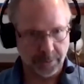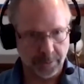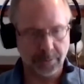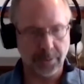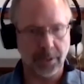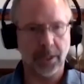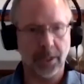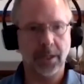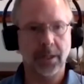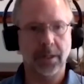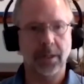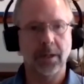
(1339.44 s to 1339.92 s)

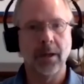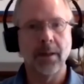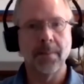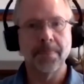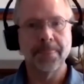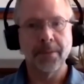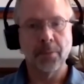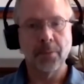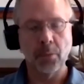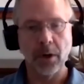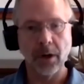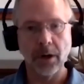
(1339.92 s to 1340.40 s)
Okay. Right, right
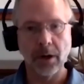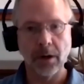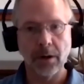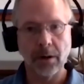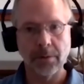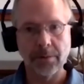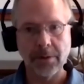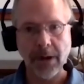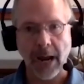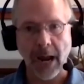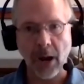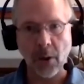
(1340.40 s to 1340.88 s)

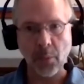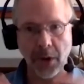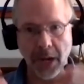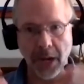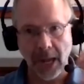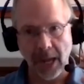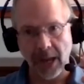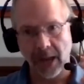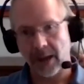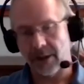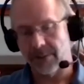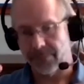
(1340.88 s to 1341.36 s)
where now we
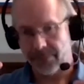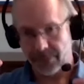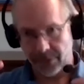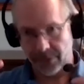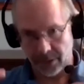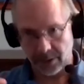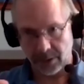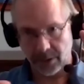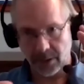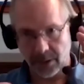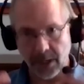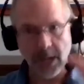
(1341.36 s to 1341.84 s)
have
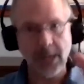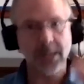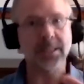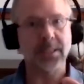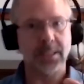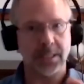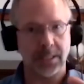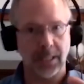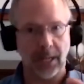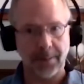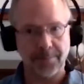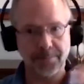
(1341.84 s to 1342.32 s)
the
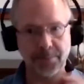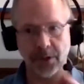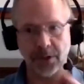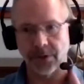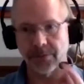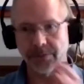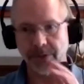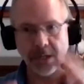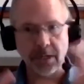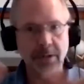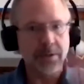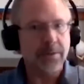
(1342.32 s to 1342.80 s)
concept
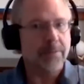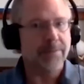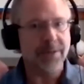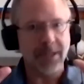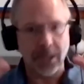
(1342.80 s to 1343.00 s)
of in,